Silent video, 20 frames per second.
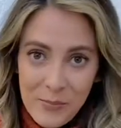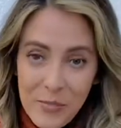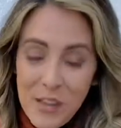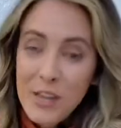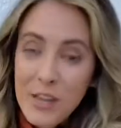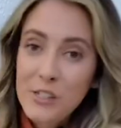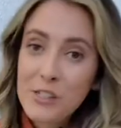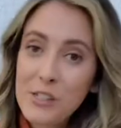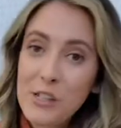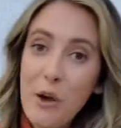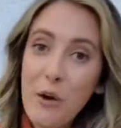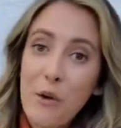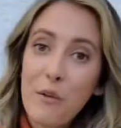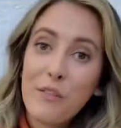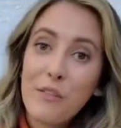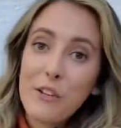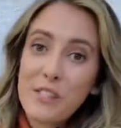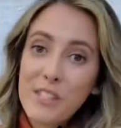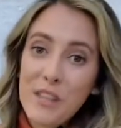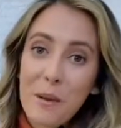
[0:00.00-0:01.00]
So
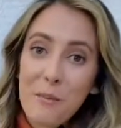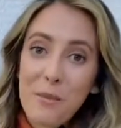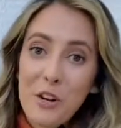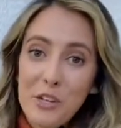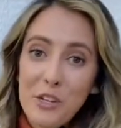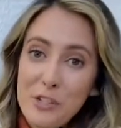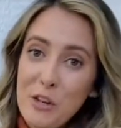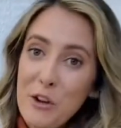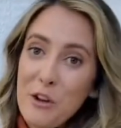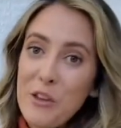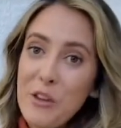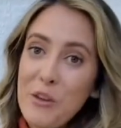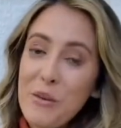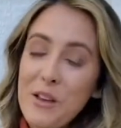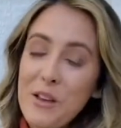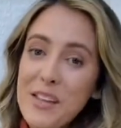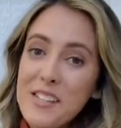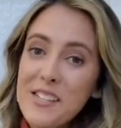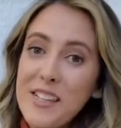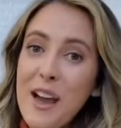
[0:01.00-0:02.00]
first thing I'm going to show you
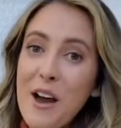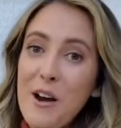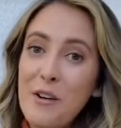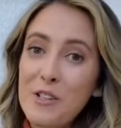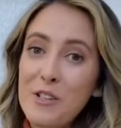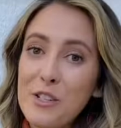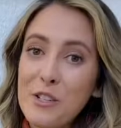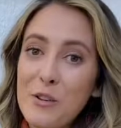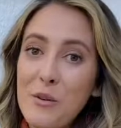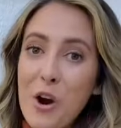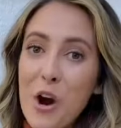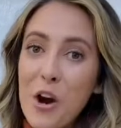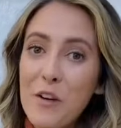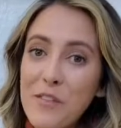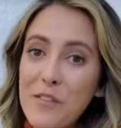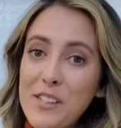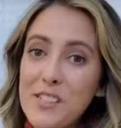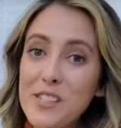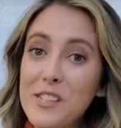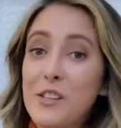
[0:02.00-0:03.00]
is how to
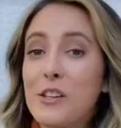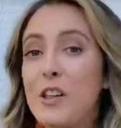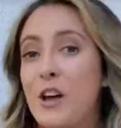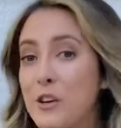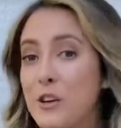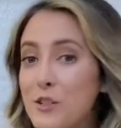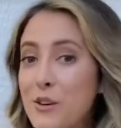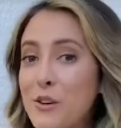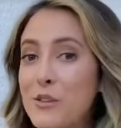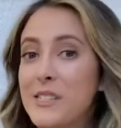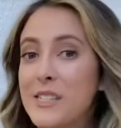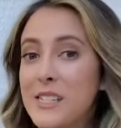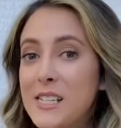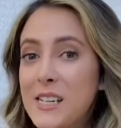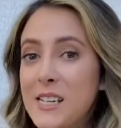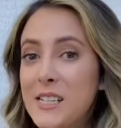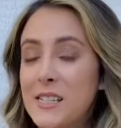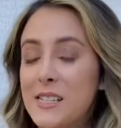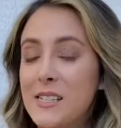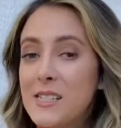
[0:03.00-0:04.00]
harvest cilantro
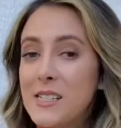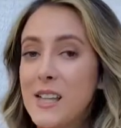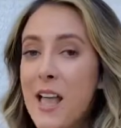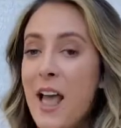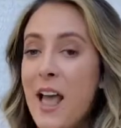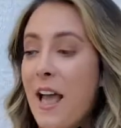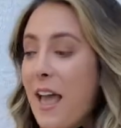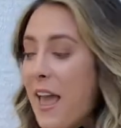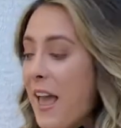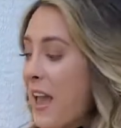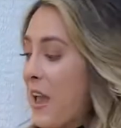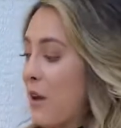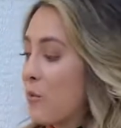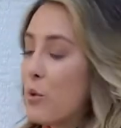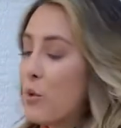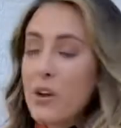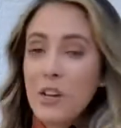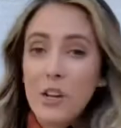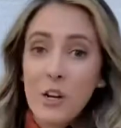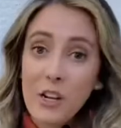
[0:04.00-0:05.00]
seeds and
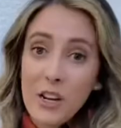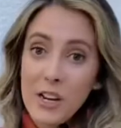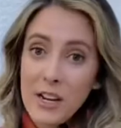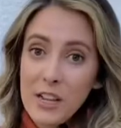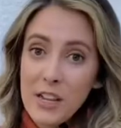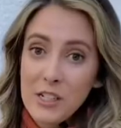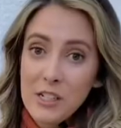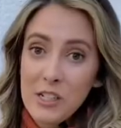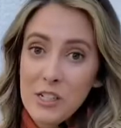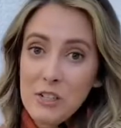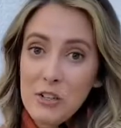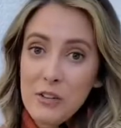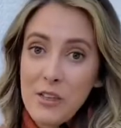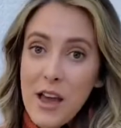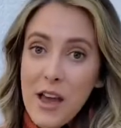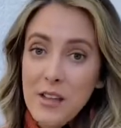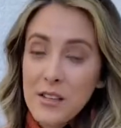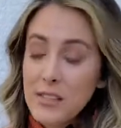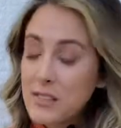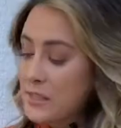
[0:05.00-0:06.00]
what you're going to need to do
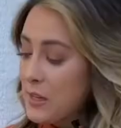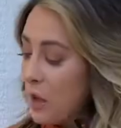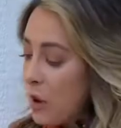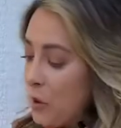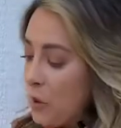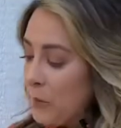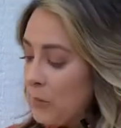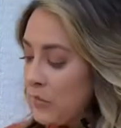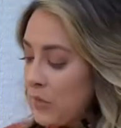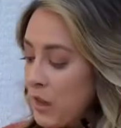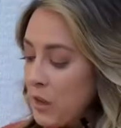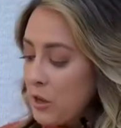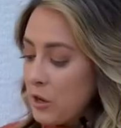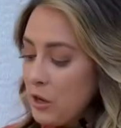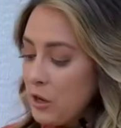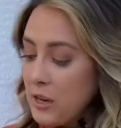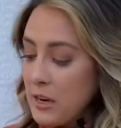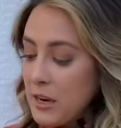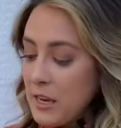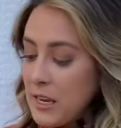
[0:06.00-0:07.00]
that. So you're
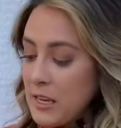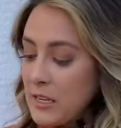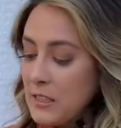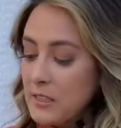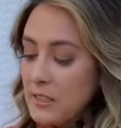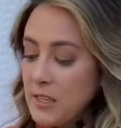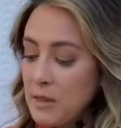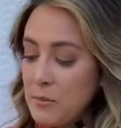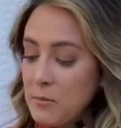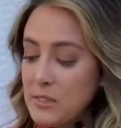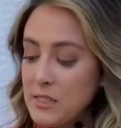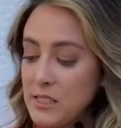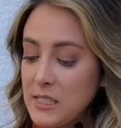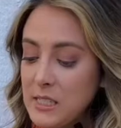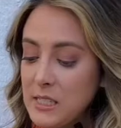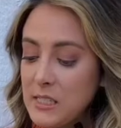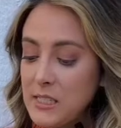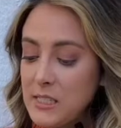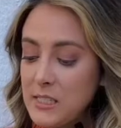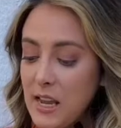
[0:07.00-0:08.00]
going to need some
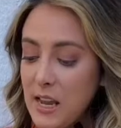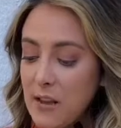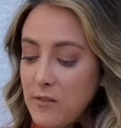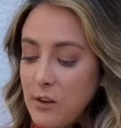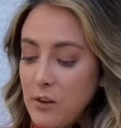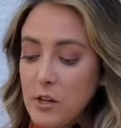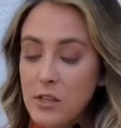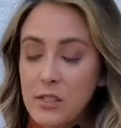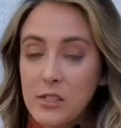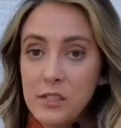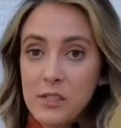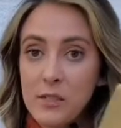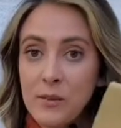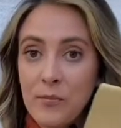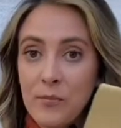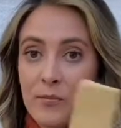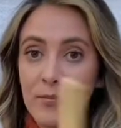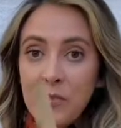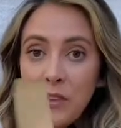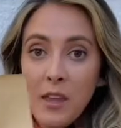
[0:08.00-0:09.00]
seed savers,
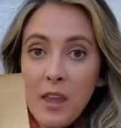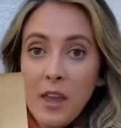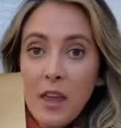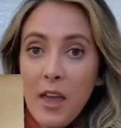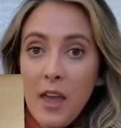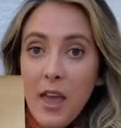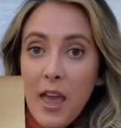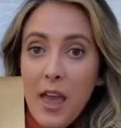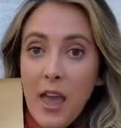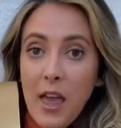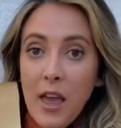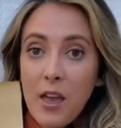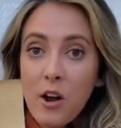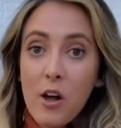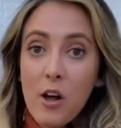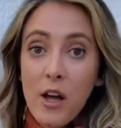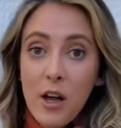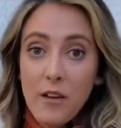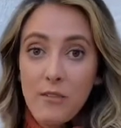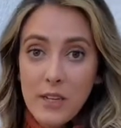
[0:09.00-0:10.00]
and
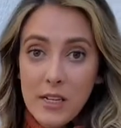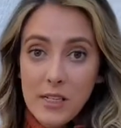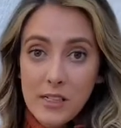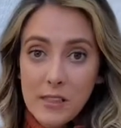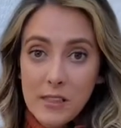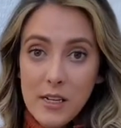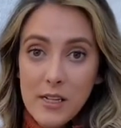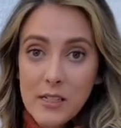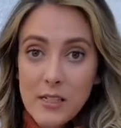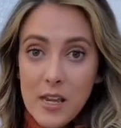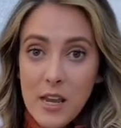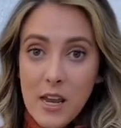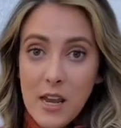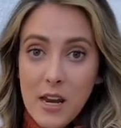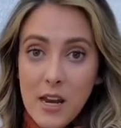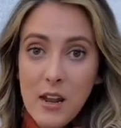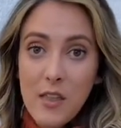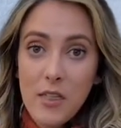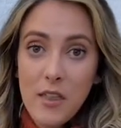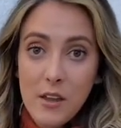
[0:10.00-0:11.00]
I'll have these linked
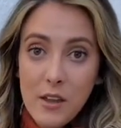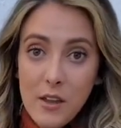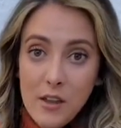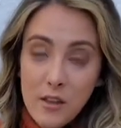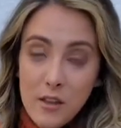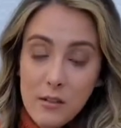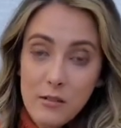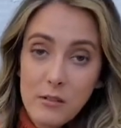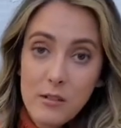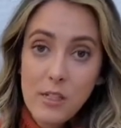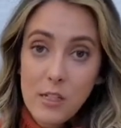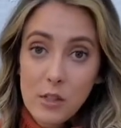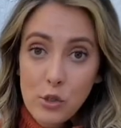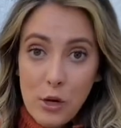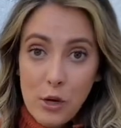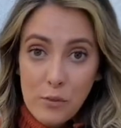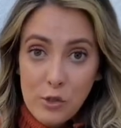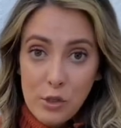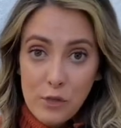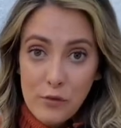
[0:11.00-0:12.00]
in the
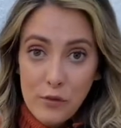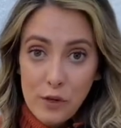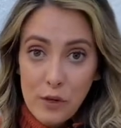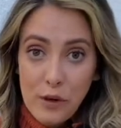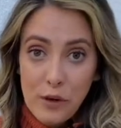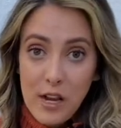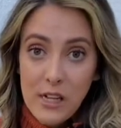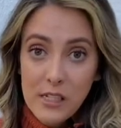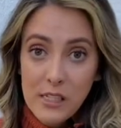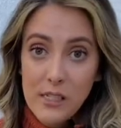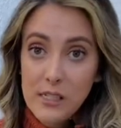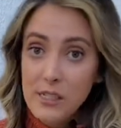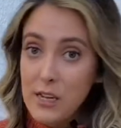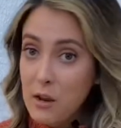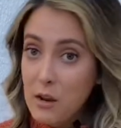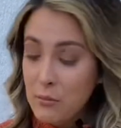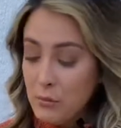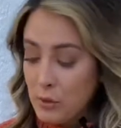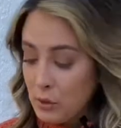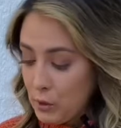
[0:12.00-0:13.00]
description for you guys
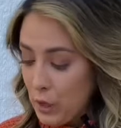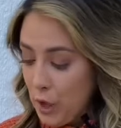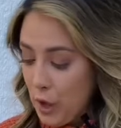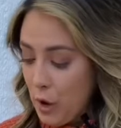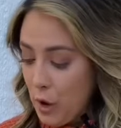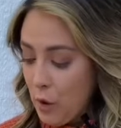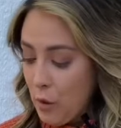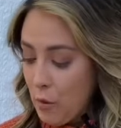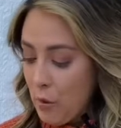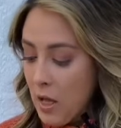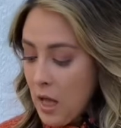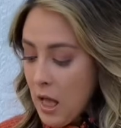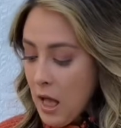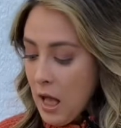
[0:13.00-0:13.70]
down below.